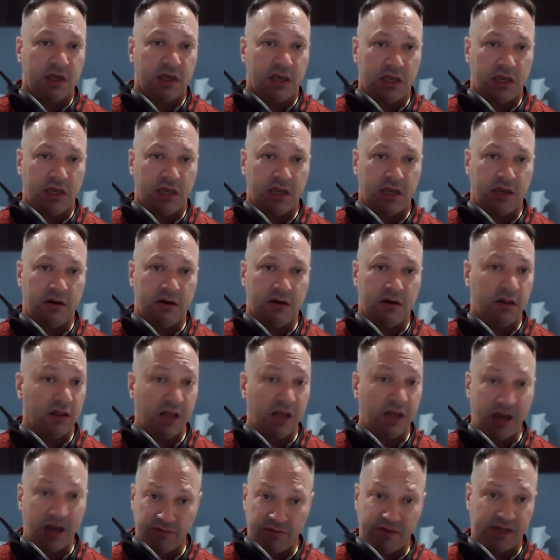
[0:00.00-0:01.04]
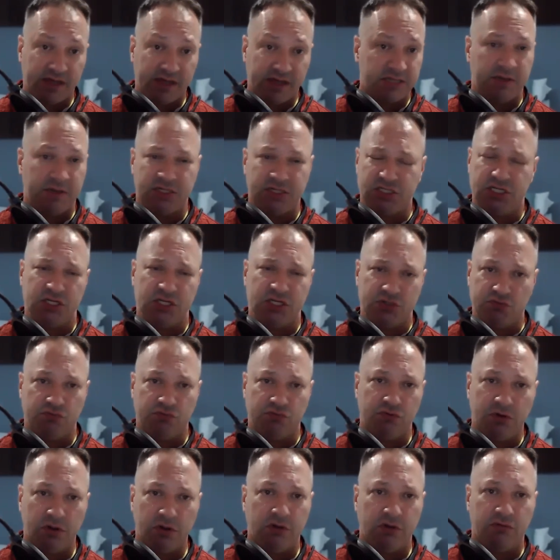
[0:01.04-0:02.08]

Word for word: And a lot of expats just really,